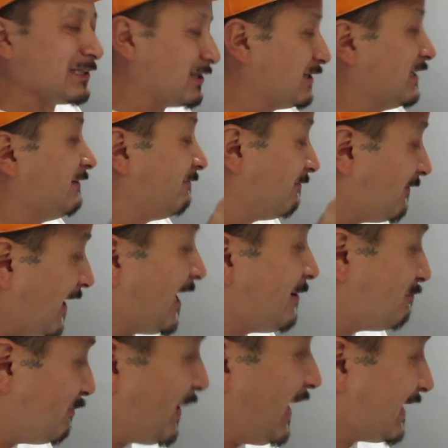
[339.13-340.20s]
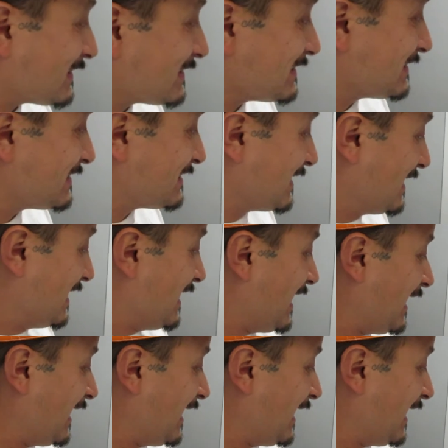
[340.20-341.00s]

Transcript: literally flat boxes,